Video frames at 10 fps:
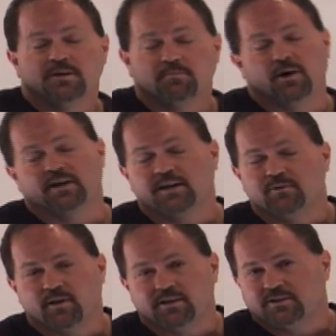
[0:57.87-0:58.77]
But
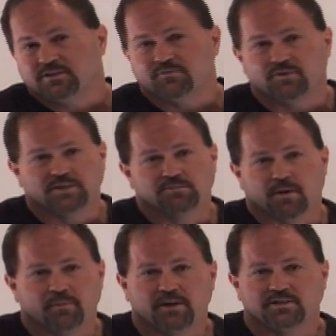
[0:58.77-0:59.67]
anyway, there's some friends and
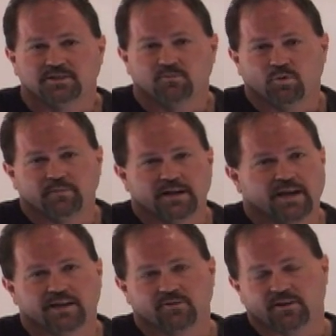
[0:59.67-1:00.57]
my parents didn't want me to
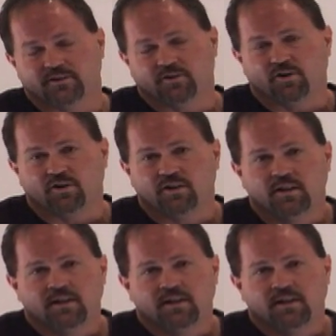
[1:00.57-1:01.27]
hang around at all.